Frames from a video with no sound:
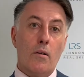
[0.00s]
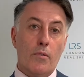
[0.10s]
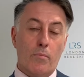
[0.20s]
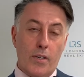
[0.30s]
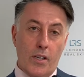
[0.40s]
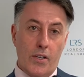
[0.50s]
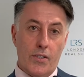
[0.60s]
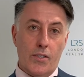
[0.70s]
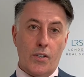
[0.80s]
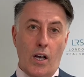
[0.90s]
But
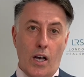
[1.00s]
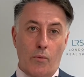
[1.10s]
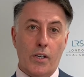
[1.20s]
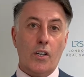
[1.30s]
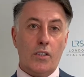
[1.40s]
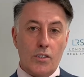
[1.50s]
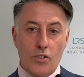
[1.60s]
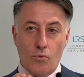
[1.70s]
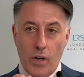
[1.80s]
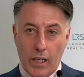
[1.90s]
because uh, we're not
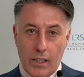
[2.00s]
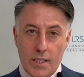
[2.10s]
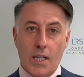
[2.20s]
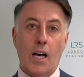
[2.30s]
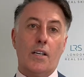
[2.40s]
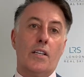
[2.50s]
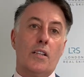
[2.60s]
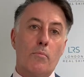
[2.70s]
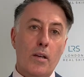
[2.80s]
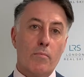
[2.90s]
directly
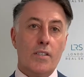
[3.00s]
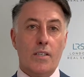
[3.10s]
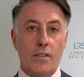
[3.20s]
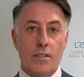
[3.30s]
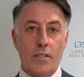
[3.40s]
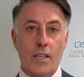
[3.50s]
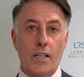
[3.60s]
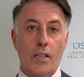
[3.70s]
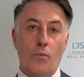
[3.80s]
targeting the pigment in the skin,